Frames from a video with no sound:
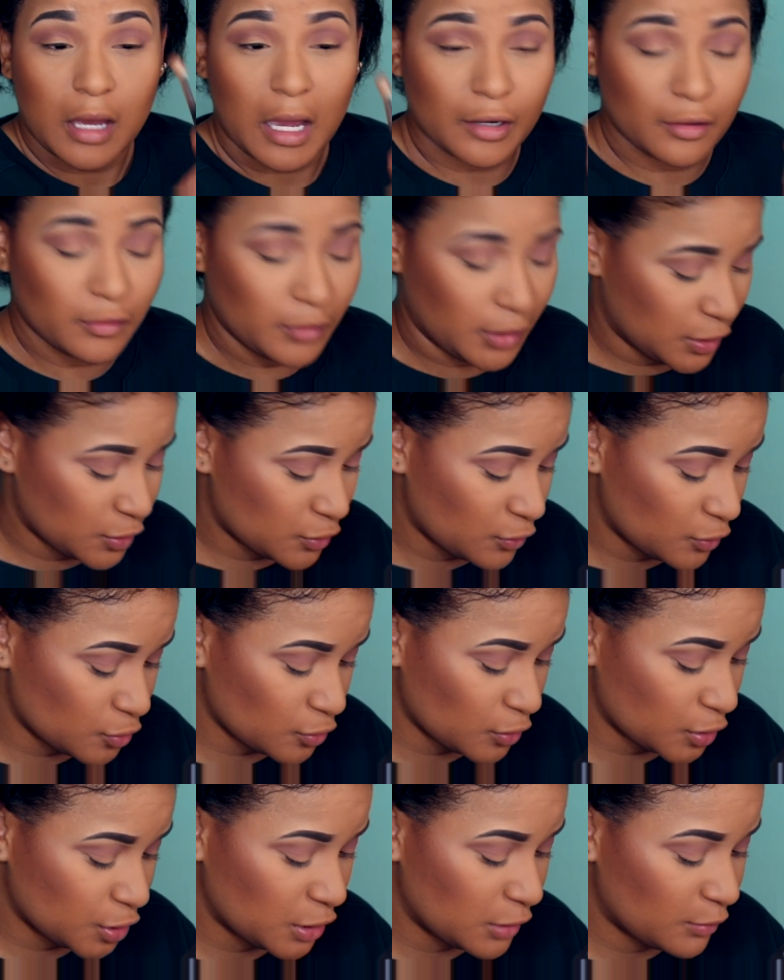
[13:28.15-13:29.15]
I know niggas gonna
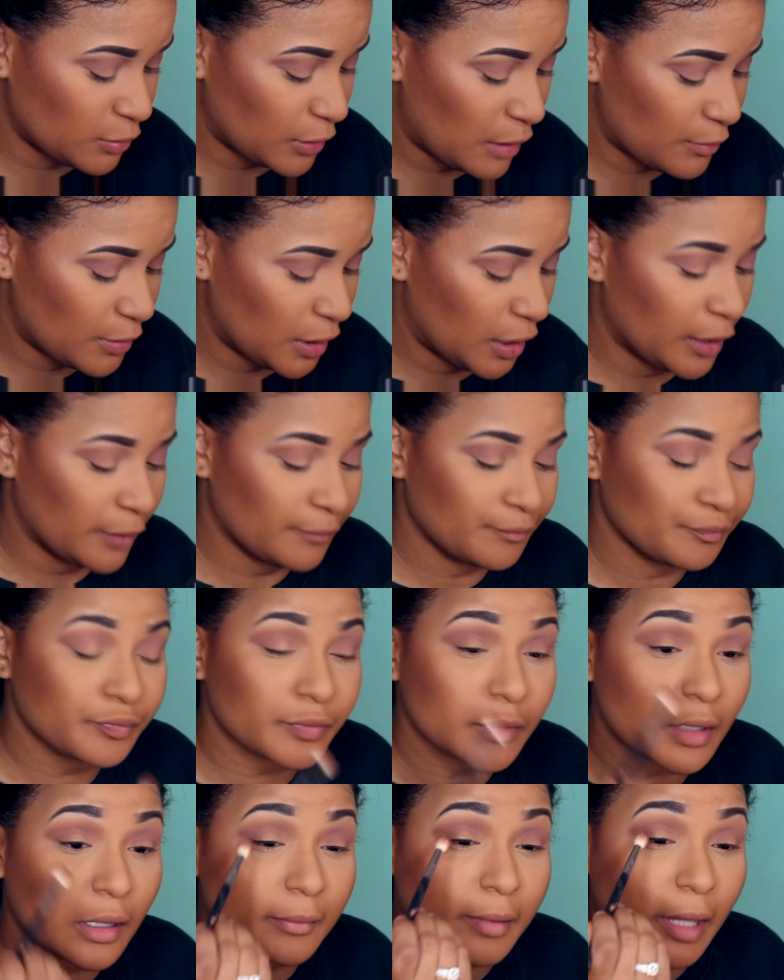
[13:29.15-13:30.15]
talk shit, but I'll be alright.
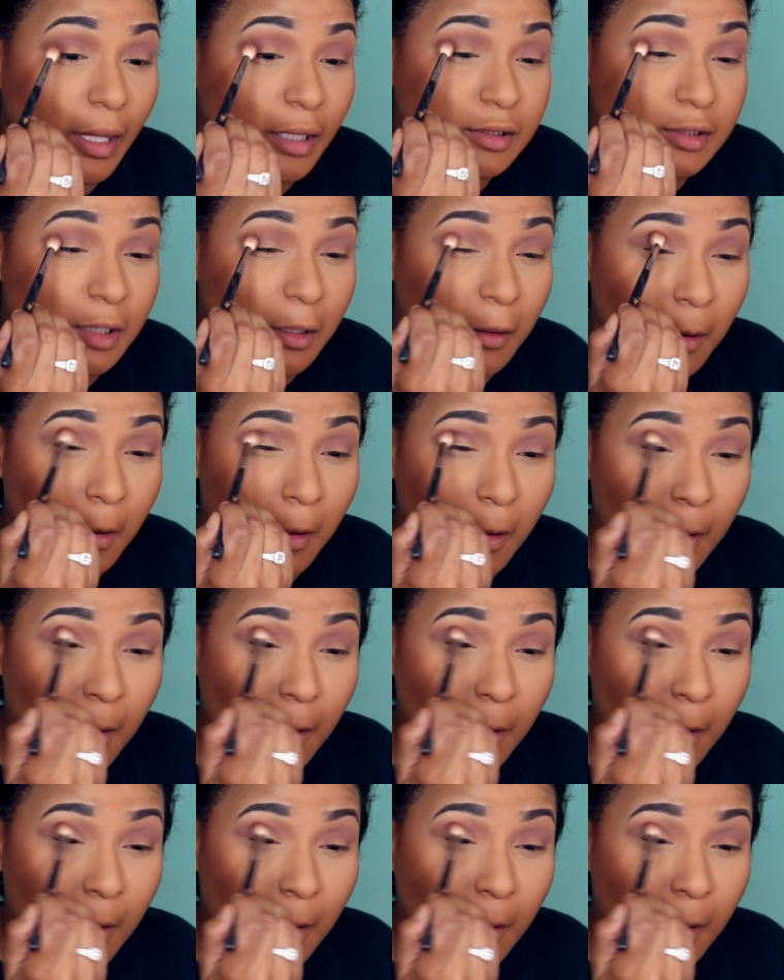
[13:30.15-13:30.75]
Come think so.